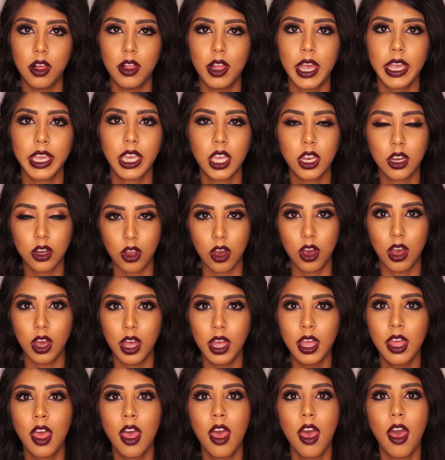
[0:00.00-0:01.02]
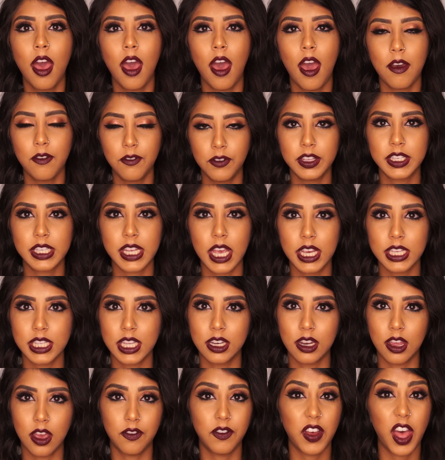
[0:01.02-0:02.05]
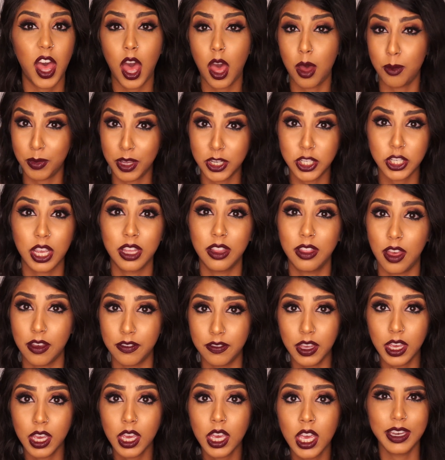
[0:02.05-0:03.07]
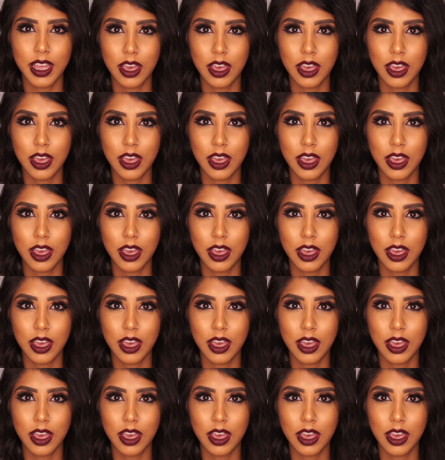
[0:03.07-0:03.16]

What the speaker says: I cannot emphasize enough how much I love it.